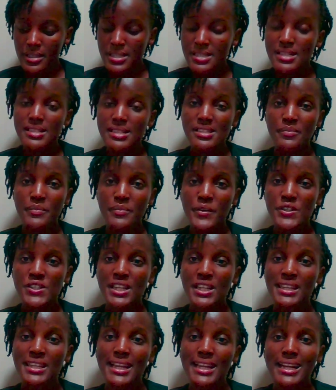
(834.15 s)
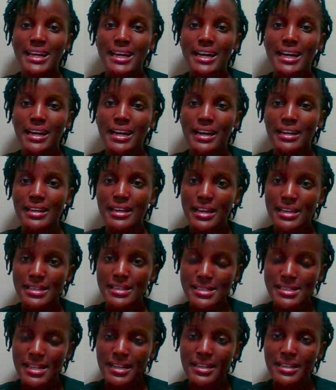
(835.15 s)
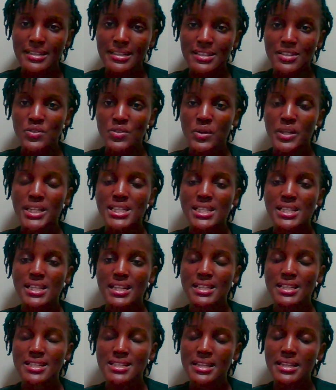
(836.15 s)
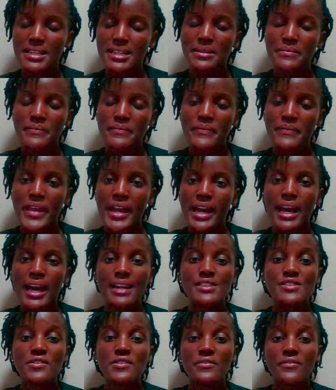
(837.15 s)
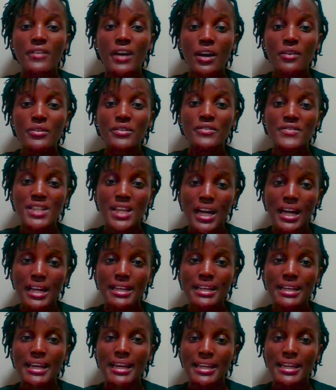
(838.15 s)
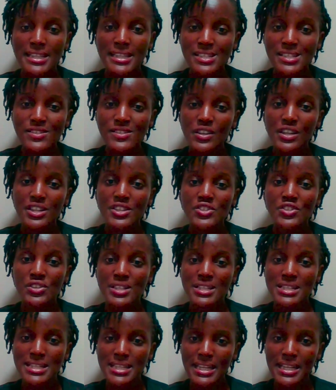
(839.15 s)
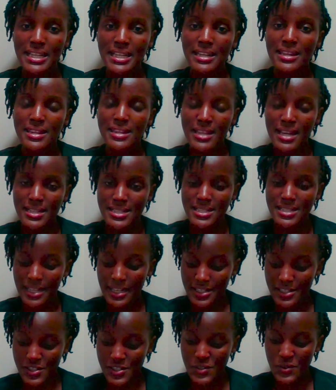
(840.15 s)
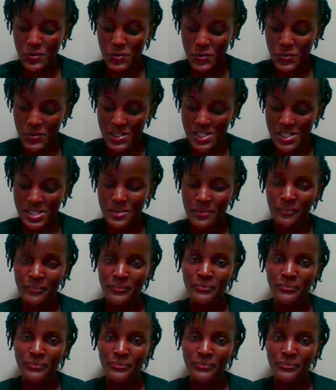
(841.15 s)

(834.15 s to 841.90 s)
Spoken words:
This was a project that I started in 2019. And so far we've done installations in 39 schools.